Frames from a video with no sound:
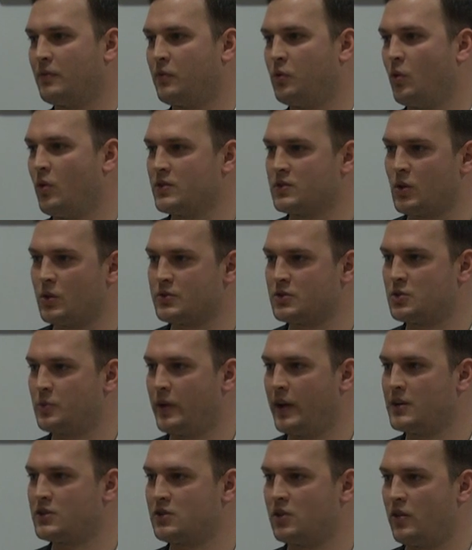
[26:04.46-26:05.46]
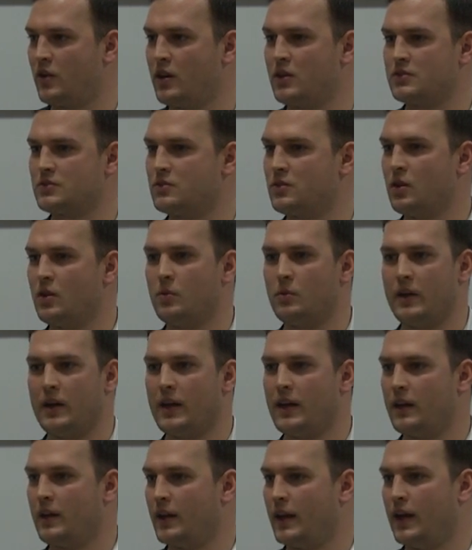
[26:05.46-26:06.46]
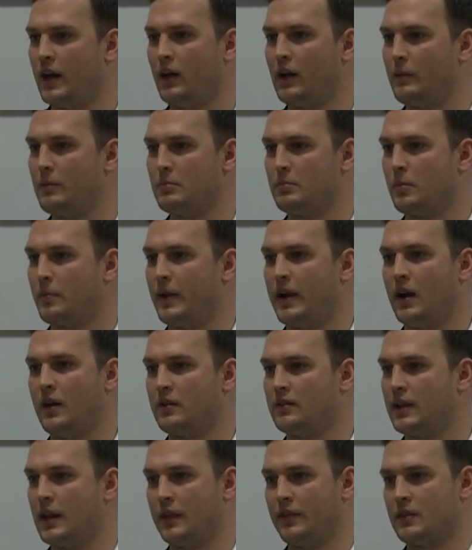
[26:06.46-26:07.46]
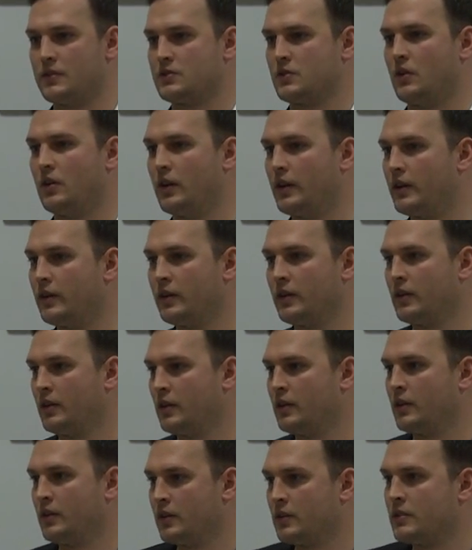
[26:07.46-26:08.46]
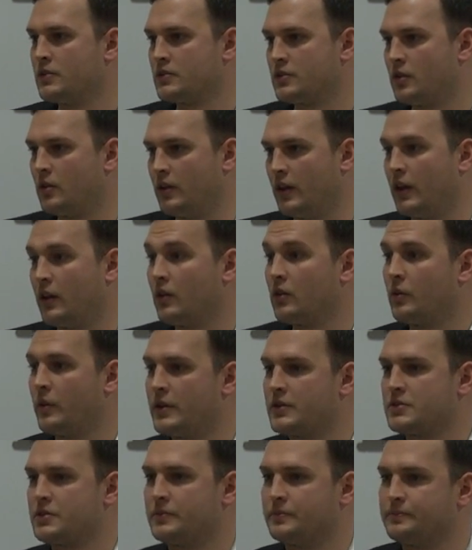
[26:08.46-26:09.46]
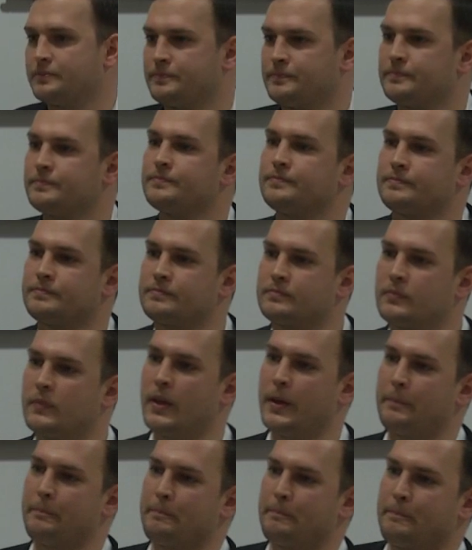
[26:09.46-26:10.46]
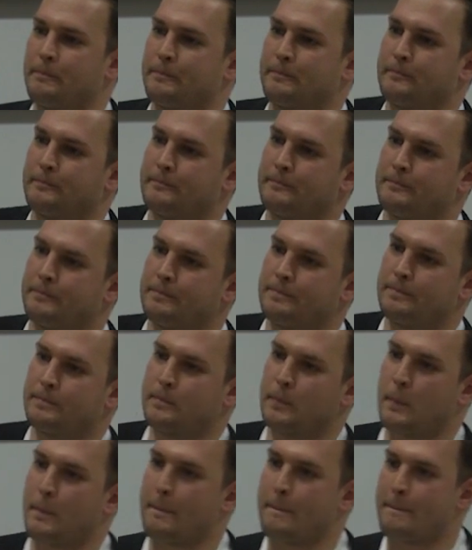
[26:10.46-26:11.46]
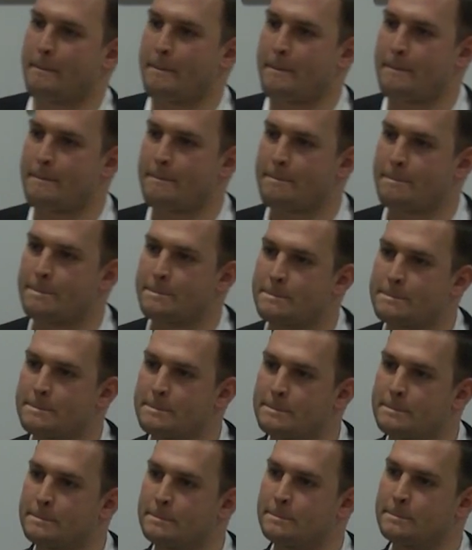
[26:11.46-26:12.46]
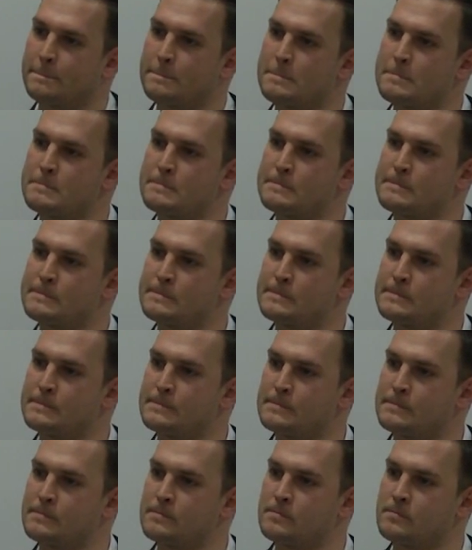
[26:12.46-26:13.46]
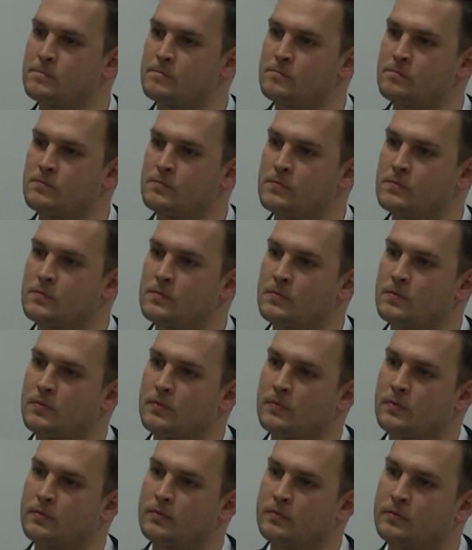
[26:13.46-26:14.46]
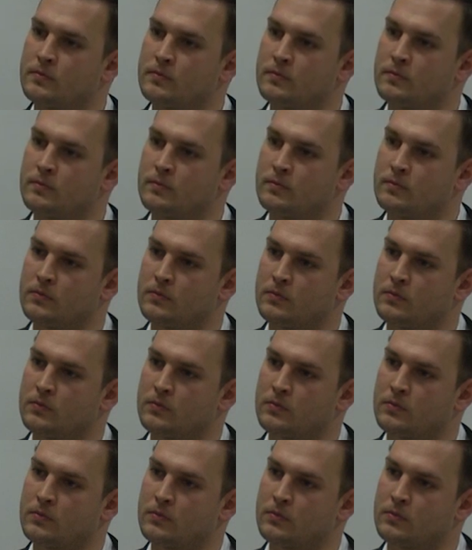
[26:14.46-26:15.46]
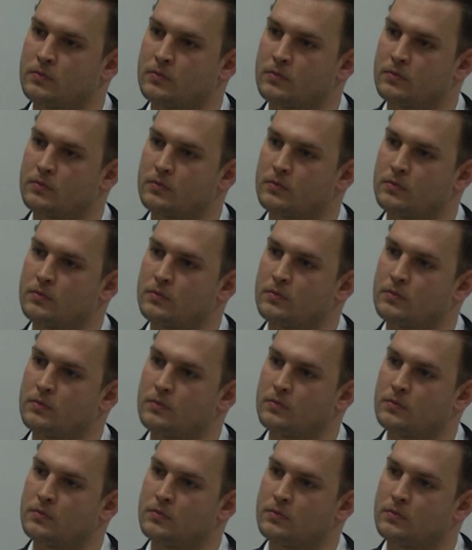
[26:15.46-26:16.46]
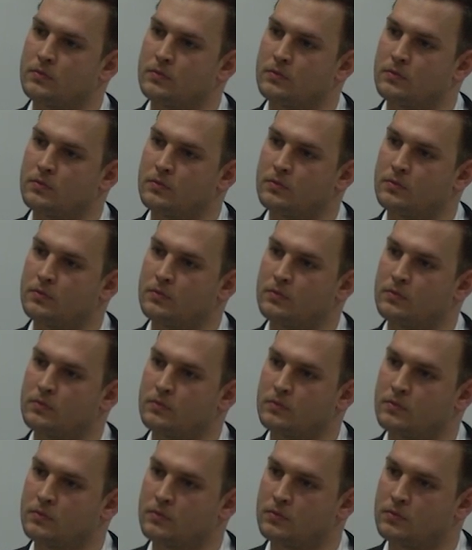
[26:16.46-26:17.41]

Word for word: before this whole situation, or there is no way in hell I've been prepared to take this on. So yeah, good question. Yeah. Um, quick question. Kind of like a two-part, but what was going through your head uh, in July 2014 when